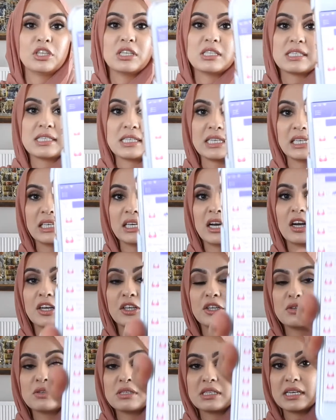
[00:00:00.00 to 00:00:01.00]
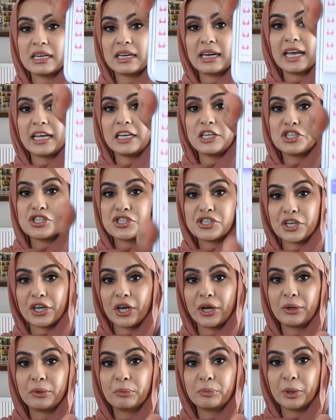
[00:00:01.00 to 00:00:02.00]
can see I used it ages
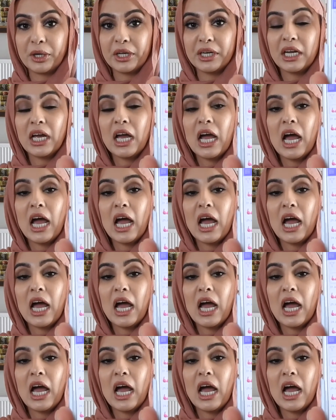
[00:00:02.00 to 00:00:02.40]
ago, but